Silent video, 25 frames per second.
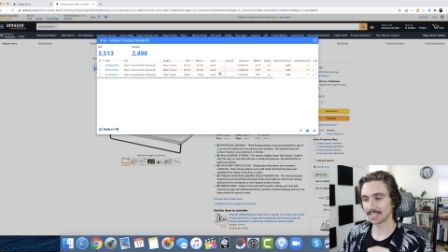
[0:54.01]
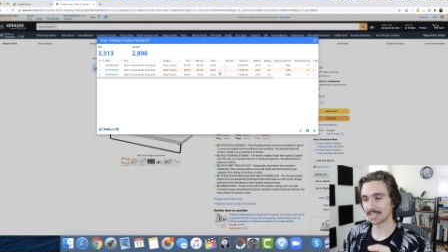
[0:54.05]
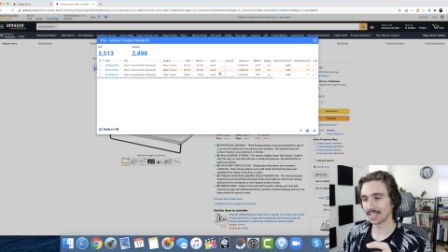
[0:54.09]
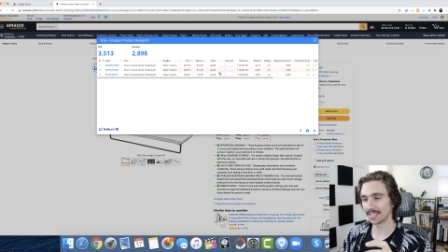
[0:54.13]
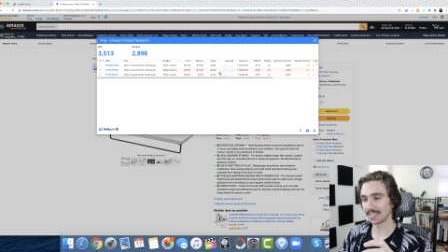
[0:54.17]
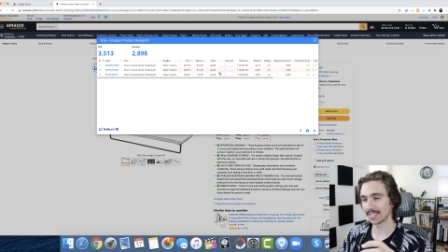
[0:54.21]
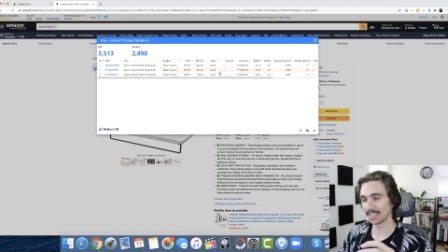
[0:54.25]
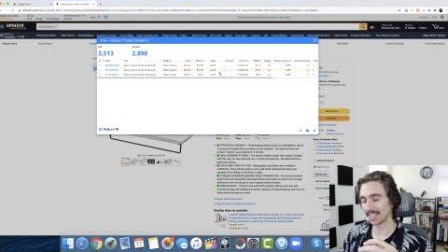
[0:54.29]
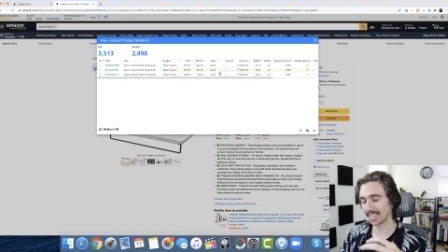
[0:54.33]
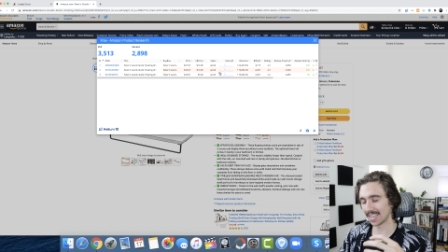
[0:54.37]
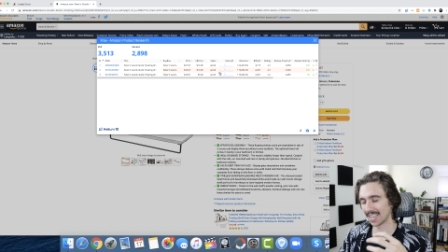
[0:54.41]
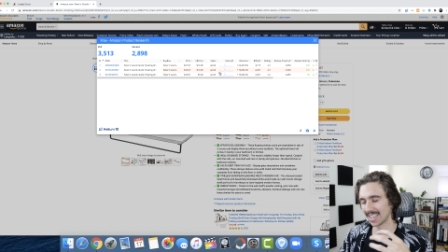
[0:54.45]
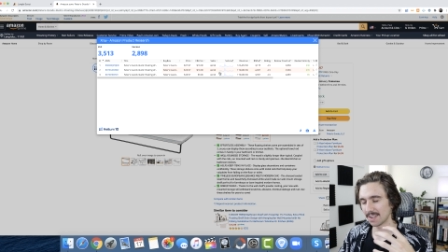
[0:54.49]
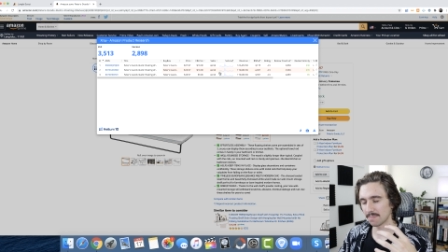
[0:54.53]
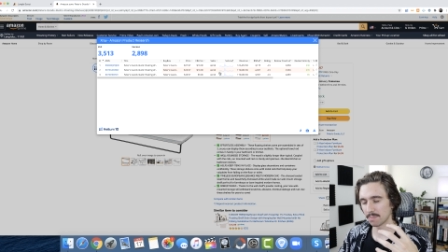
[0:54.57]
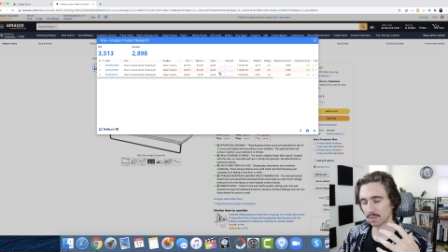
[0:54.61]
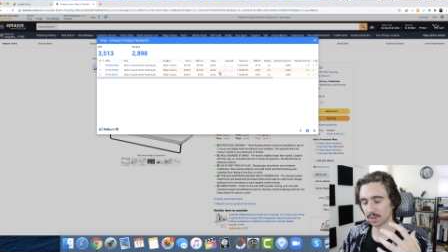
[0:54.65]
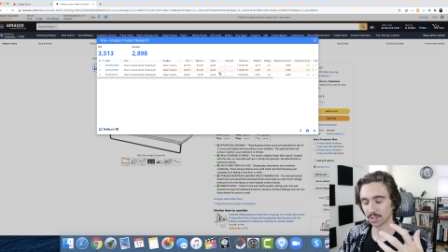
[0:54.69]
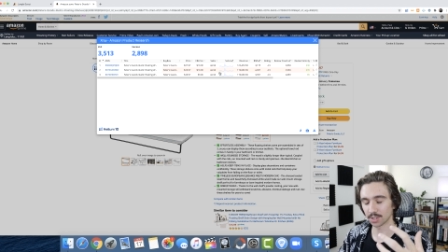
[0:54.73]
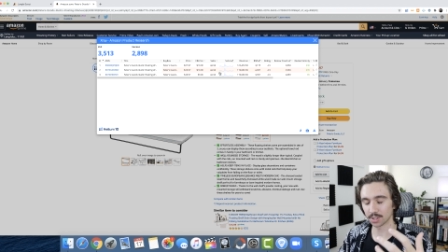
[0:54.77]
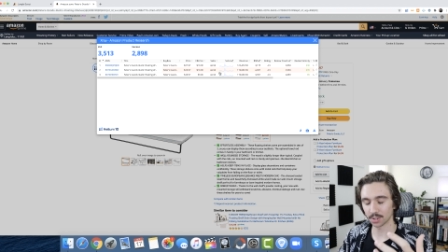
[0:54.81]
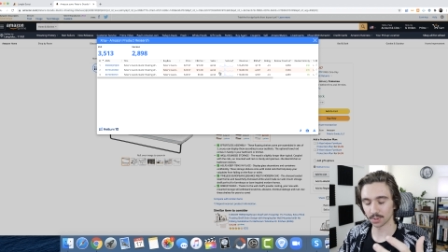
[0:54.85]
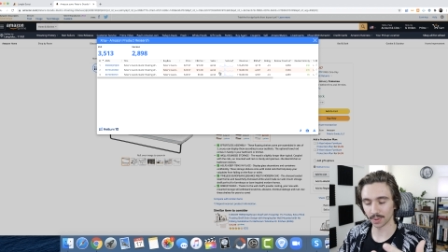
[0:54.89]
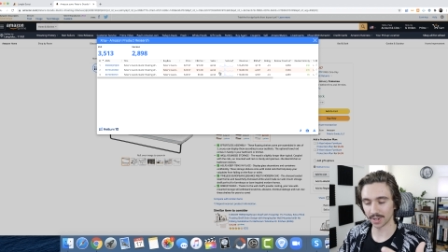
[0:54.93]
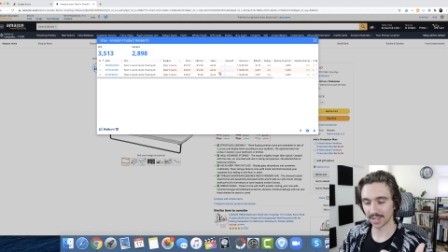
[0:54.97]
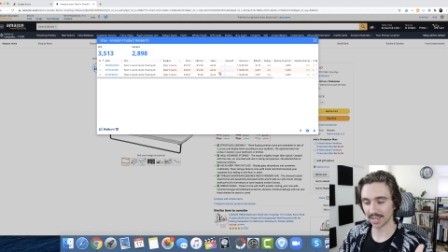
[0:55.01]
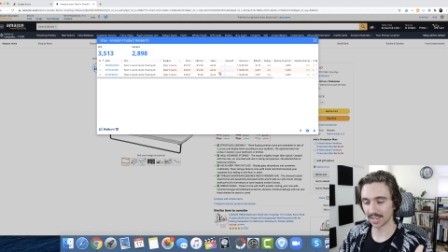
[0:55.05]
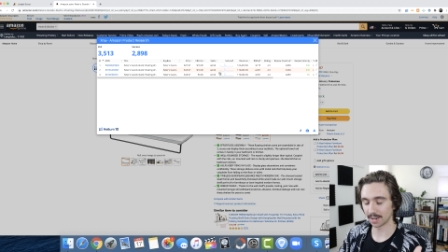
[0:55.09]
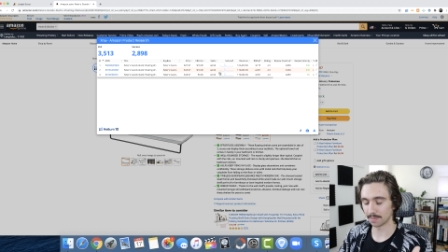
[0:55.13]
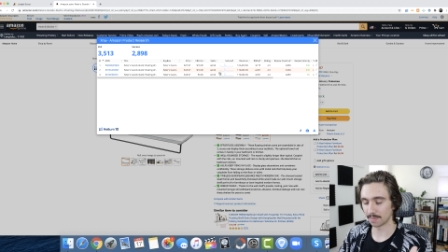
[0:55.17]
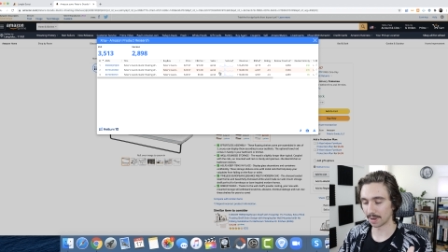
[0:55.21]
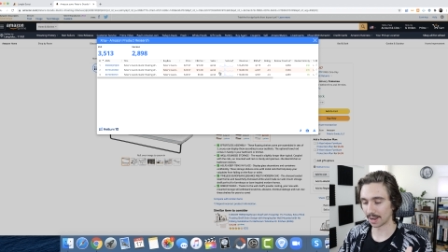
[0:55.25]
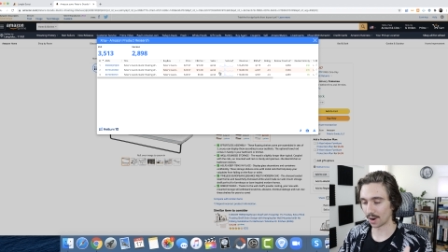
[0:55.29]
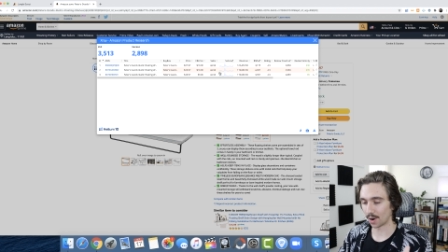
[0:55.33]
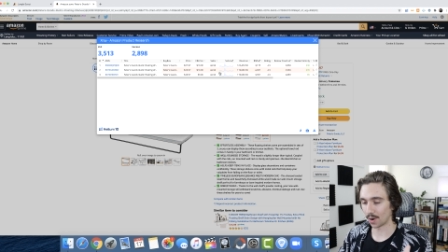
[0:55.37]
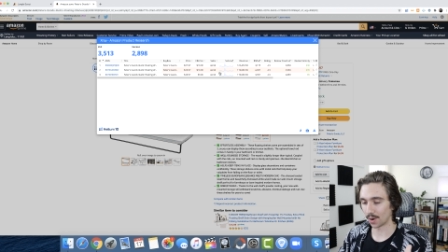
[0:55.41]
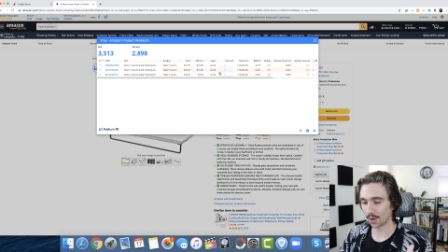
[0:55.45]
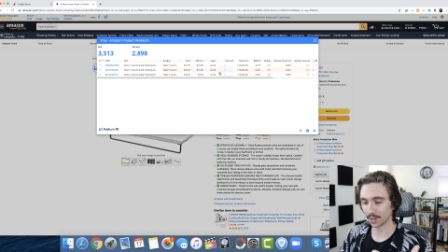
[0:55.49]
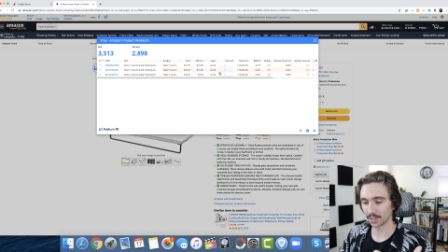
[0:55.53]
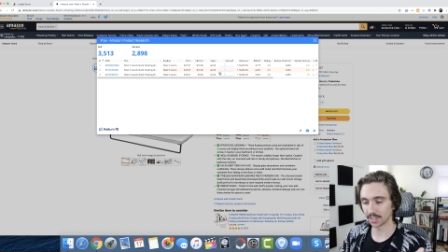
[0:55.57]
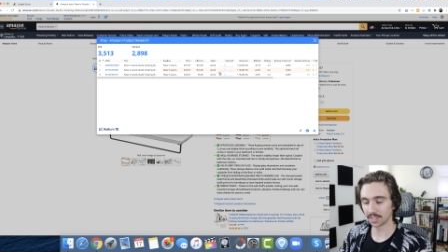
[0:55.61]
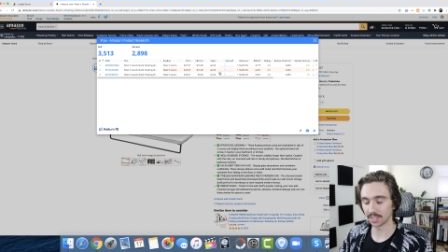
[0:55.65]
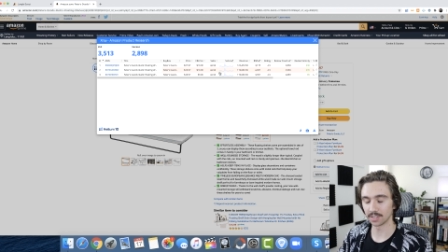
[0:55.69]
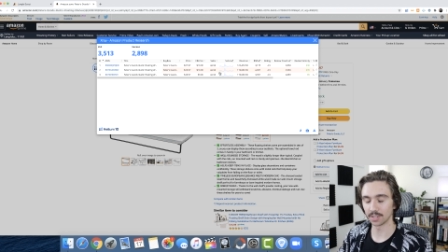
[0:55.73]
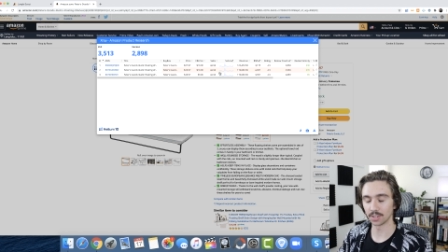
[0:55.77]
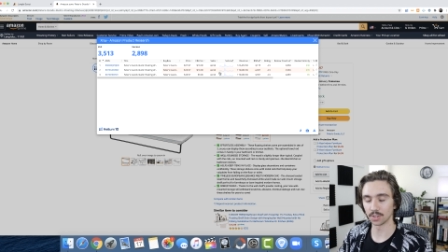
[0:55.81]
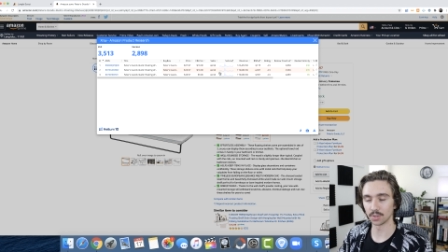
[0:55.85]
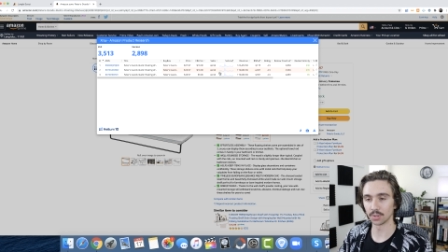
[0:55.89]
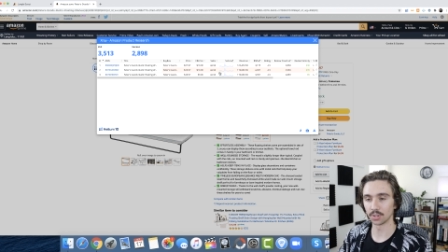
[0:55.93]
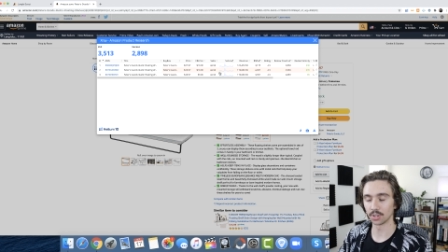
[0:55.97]
they, they get persuaded by all
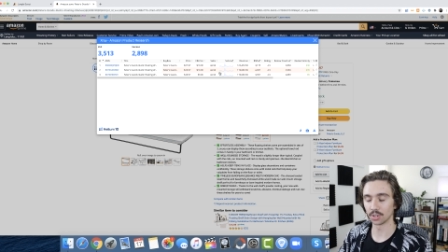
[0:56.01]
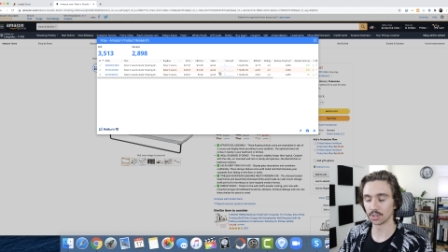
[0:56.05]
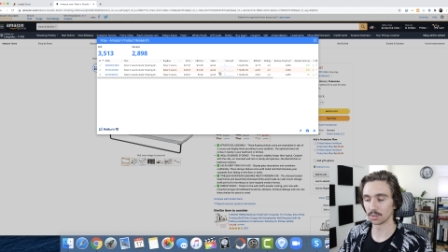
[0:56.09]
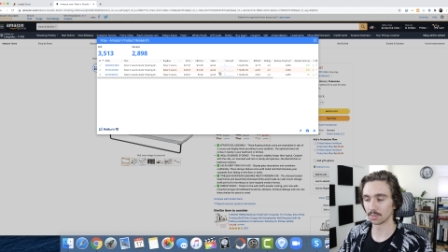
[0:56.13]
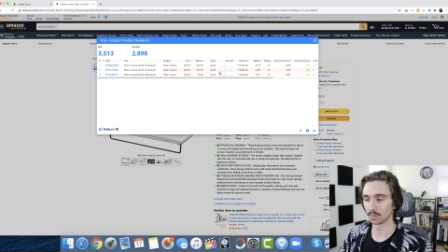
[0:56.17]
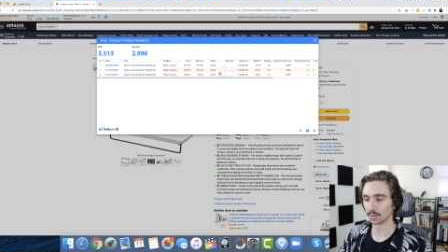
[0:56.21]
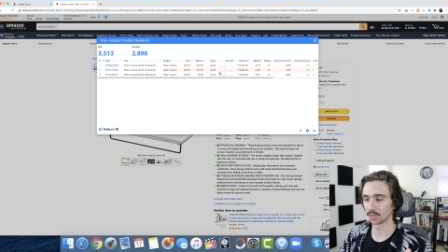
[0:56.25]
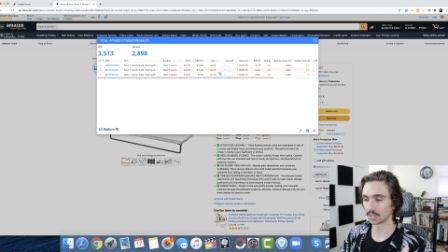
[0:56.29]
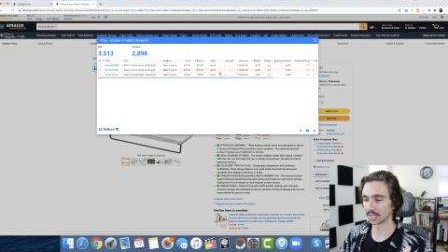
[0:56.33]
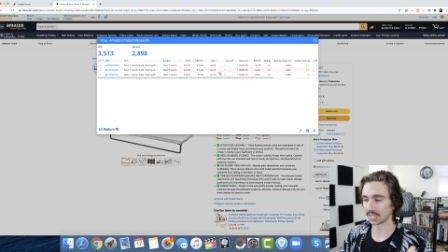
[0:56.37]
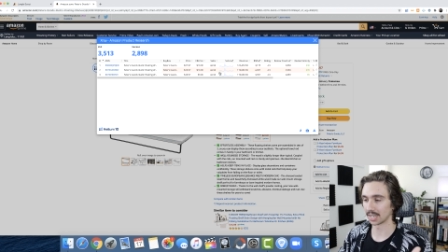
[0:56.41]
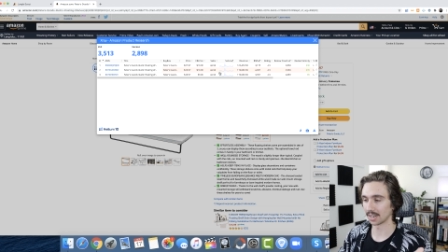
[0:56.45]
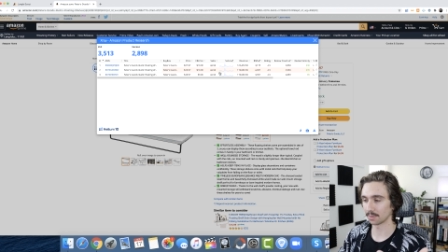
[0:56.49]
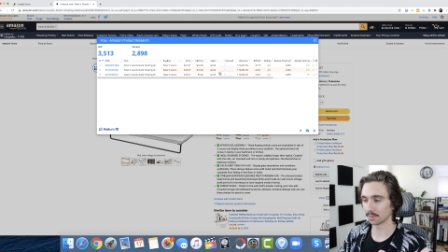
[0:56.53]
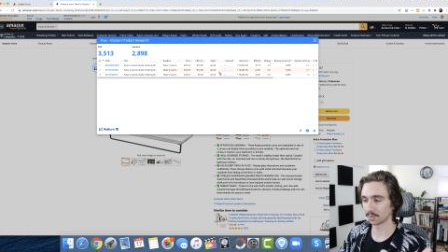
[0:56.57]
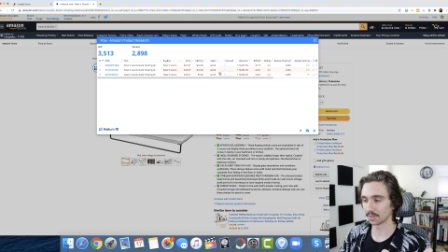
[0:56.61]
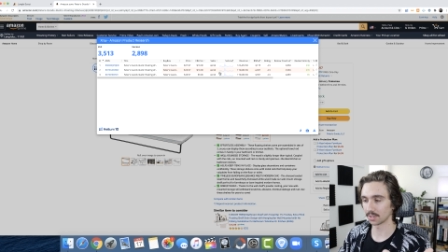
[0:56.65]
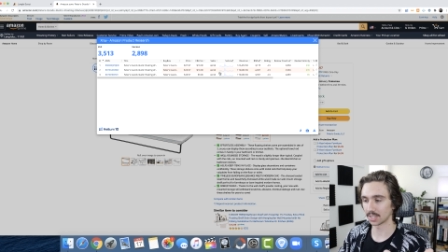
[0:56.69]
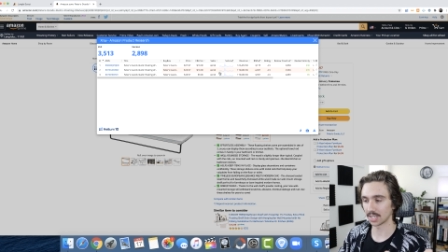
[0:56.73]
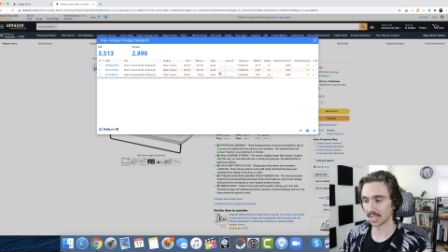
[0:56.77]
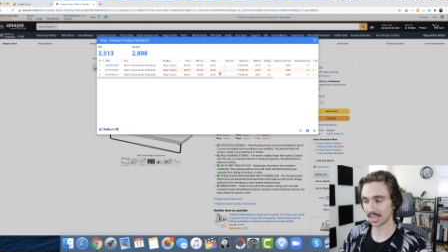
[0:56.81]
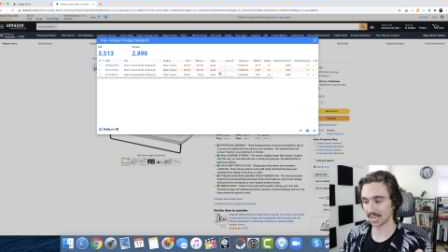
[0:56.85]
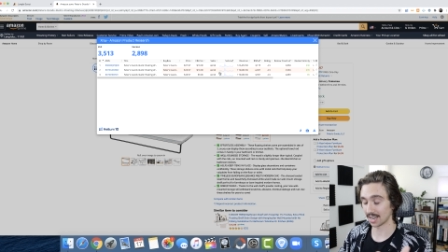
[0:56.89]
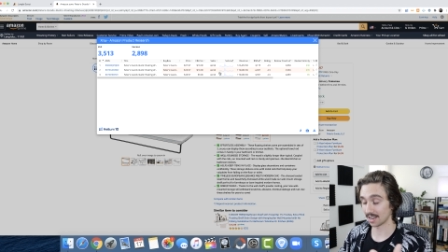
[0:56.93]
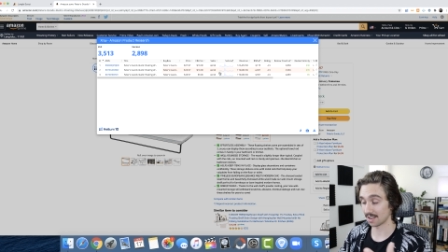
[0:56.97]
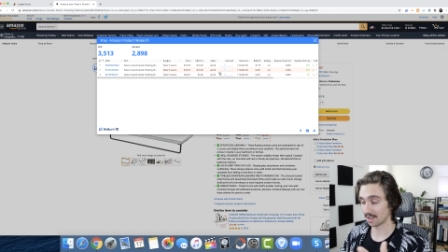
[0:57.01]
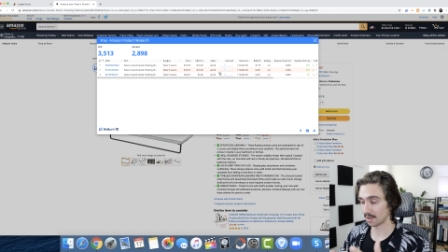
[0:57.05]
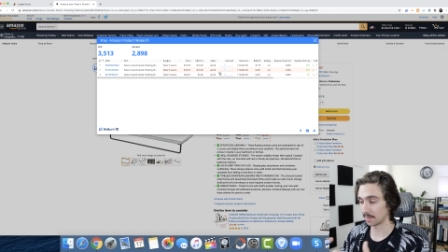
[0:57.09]
these YouTubers and everyone's saying, oh,